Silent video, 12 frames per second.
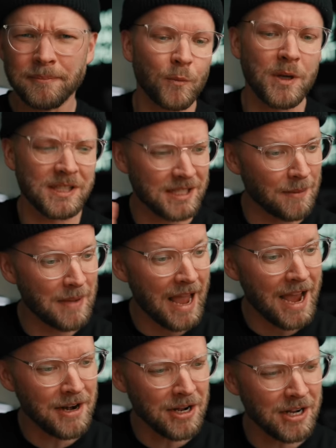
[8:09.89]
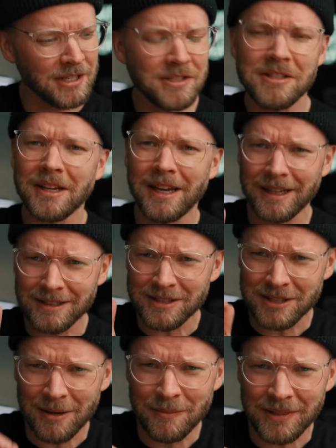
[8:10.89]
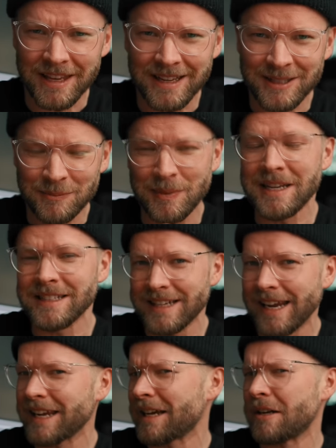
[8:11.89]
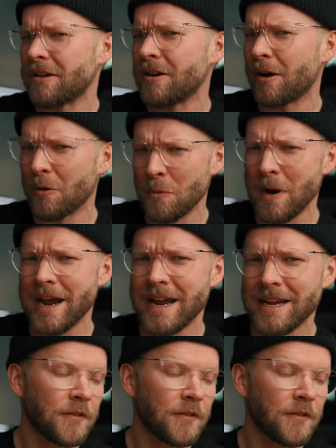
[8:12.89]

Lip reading: With some add-ons and some things being taken away.